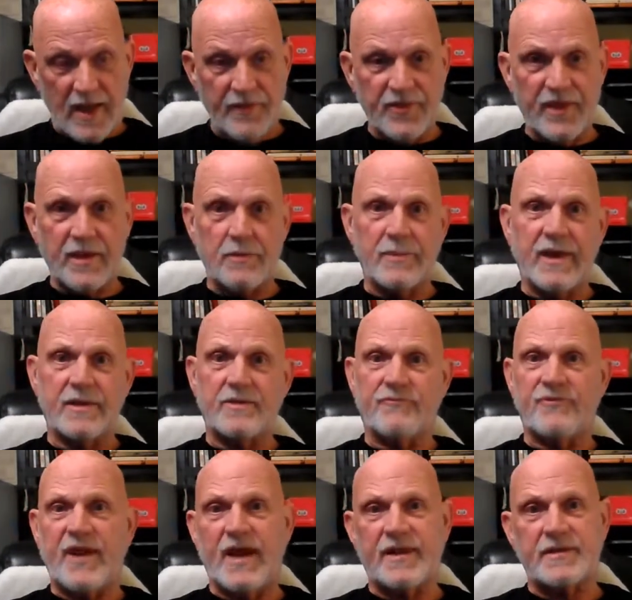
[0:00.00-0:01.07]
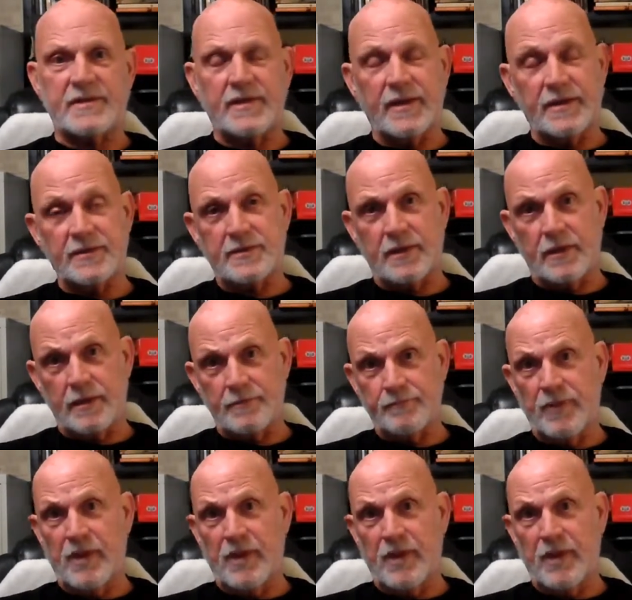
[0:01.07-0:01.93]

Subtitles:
I think about the fact that,